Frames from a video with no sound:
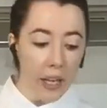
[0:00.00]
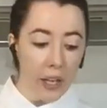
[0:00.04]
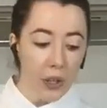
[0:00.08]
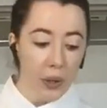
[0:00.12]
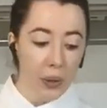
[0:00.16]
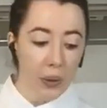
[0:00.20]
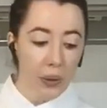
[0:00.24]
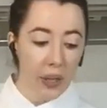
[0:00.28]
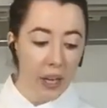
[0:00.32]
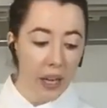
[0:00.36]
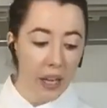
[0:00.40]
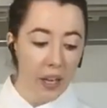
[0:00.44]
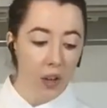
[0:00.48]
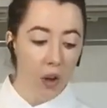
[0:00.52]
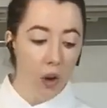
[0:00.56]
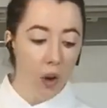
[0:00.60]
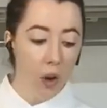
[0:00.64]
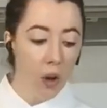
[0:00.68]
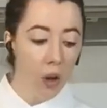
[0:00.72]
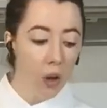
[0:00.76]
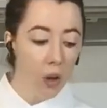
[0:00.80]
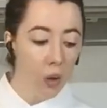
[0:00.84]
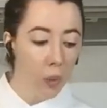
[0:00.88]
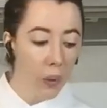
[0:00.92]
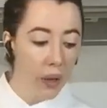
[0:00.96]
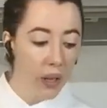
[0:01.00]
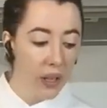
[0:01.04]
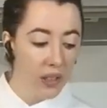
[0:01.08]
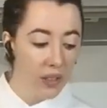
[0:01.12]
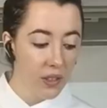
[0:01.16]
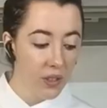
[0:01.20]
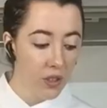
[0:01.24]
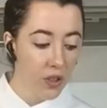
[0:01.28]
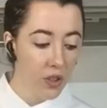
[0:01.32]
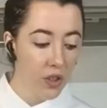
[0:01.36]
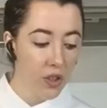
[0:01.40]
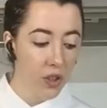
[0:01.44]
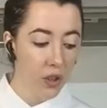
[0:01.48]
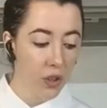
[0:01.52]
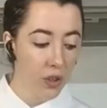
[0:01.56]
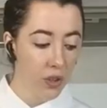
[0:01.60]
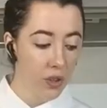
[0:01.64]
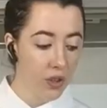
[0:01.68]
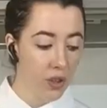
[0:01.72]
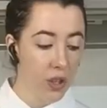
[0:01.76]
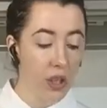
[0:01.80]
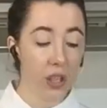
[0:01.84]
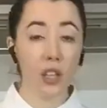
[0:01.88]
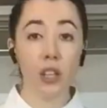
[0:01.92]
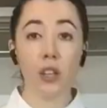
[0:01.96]
You can always
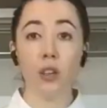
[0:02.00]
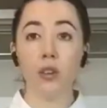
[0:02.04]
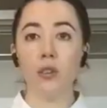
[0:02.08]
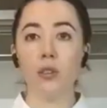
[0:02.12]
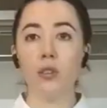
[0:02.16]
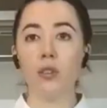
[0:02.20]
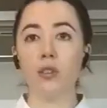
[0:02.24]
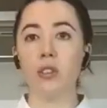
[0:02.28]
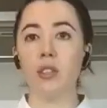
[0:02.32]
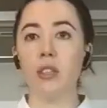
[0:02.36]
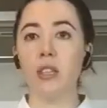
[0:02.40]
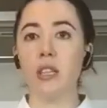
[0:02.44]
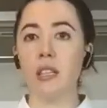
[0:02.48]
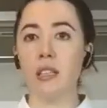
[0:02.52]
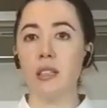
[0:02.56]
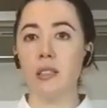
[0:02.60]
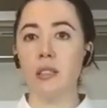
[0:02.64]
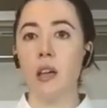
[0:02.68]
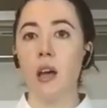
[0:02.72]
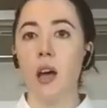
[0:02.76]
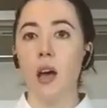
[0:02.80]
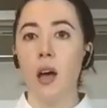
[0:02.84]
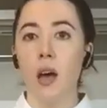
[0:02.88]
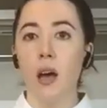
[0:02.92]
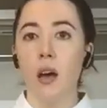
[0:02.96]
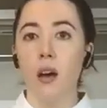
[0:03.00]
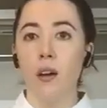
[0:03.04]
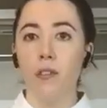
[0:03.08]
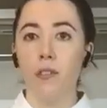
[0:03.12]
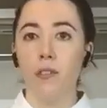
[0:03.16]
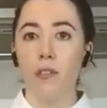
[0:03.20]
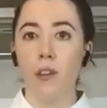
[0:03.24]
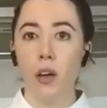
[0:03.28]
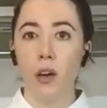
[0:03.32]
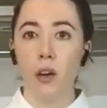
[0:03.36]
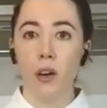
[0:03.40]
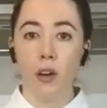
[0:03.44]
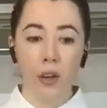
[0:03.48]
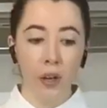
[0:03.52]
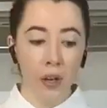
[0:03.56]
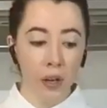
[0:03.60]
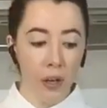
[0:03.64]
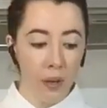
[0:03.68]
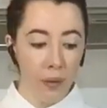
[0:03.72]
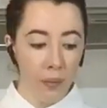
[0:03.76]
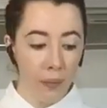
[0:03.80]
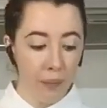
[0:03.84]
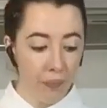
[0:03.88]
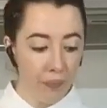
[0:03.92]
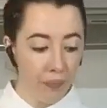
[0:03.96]
just use this
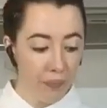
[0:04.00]
flour,